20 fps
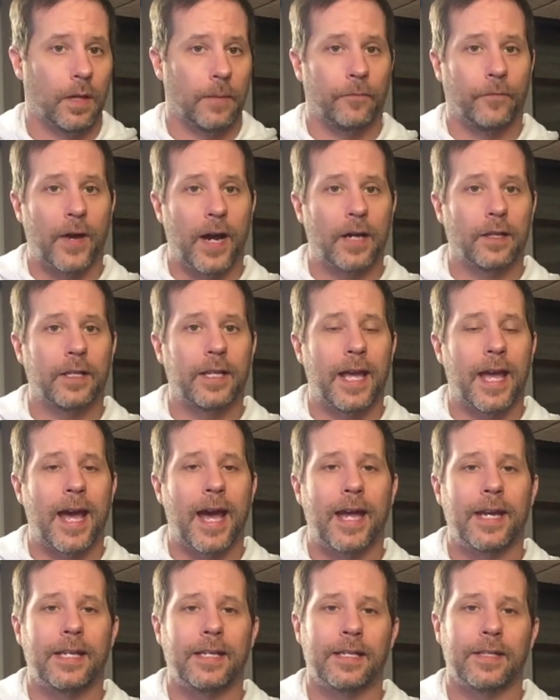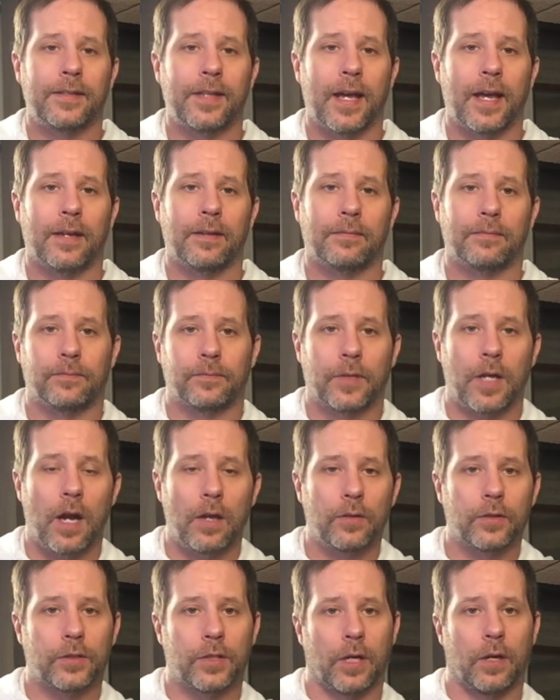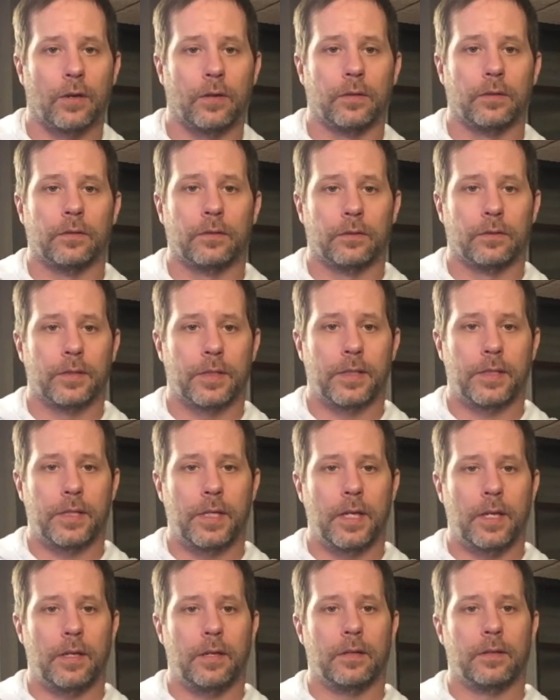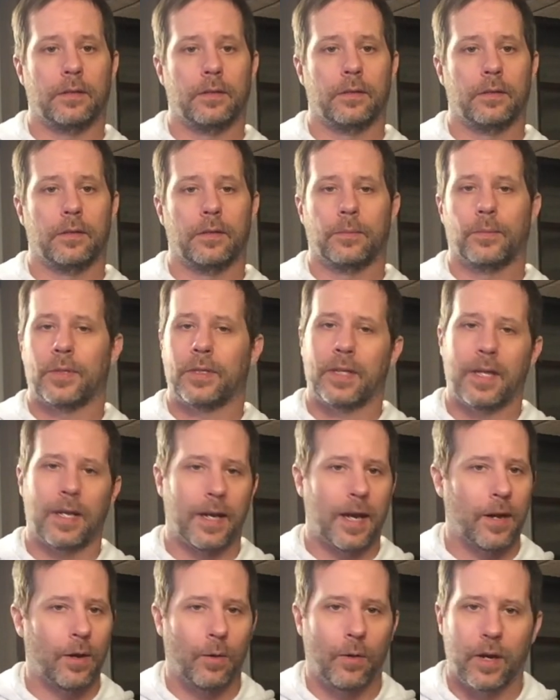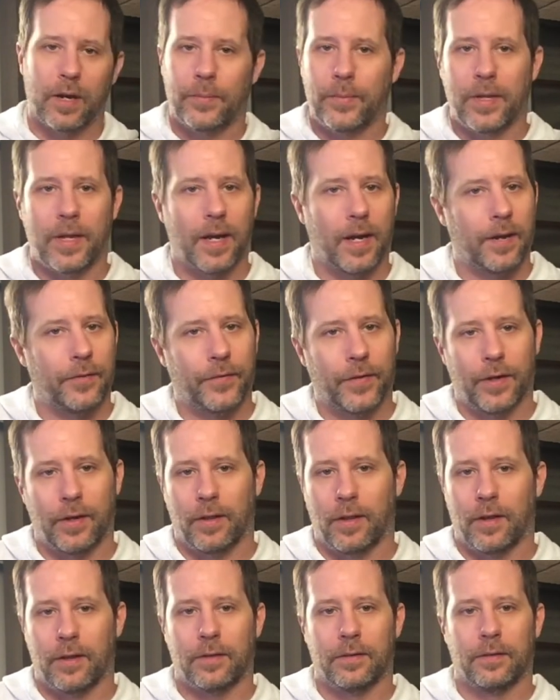Finally adding in that color tone. See, again, I don't want to be on it very long.